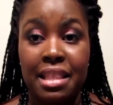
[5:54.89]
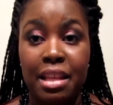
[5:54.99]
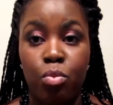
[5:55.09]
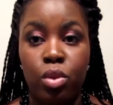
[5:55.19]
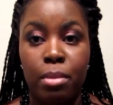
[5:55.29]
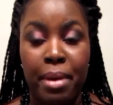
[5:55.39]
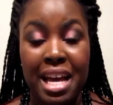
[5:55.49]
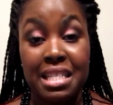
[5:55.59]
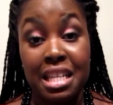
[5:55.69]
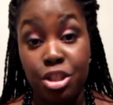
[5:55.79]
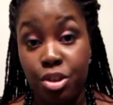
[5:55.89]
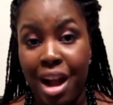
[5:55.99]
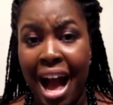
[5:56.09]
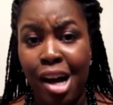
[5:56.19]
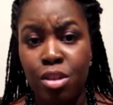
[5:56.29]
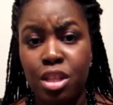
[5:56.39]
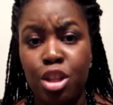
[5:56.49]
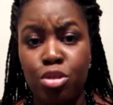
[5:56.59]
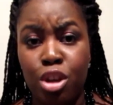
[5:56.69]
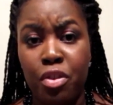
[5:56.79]
and then when the pants get to your house
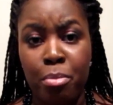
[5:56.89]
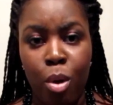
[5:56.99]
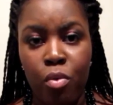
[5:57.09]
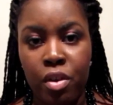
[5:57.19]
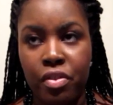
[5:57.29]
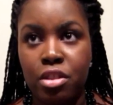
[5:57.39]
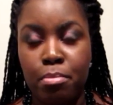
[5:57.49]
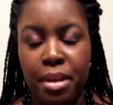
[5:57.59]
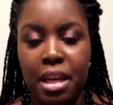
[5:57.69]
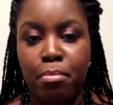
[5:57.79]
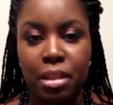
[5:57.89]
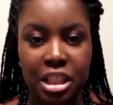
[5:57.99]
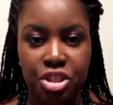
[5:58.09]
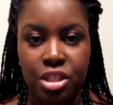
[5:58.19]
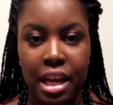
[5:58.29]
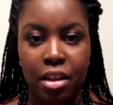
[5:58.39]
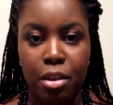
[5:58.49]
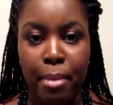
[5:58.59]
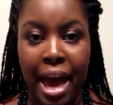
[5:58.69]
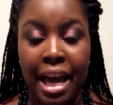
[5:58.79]
and you turn them over, there's a big bleach stain
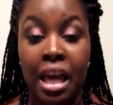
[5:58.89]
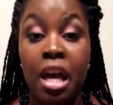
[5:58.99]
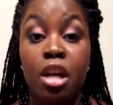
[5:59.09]
on the back.